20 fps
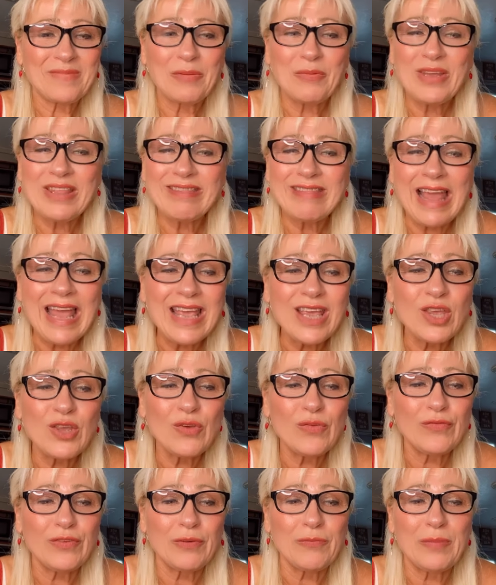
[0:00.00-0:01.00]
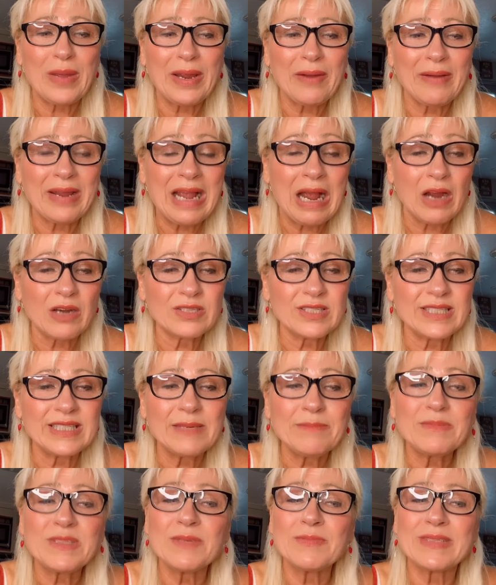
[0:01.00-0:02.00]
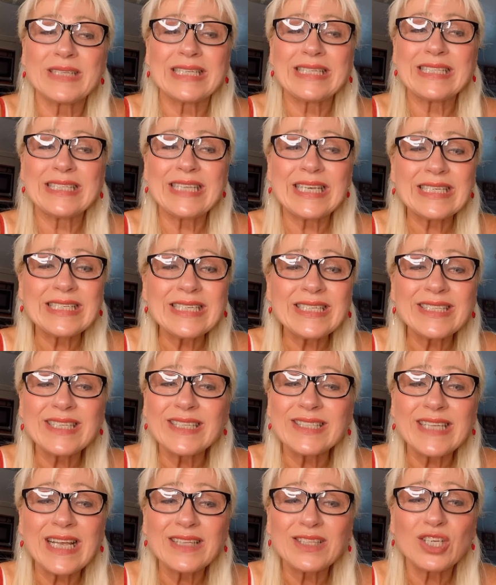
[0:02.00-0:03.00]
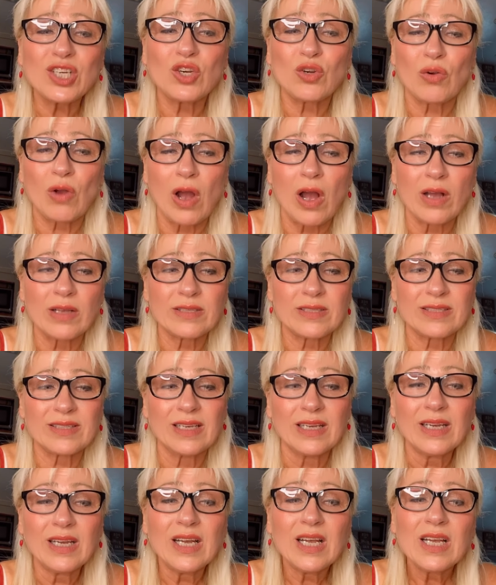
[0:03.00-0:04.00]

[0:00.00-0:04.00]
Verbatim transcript: We thank you for bearing our symptoms and sicknesses at the cross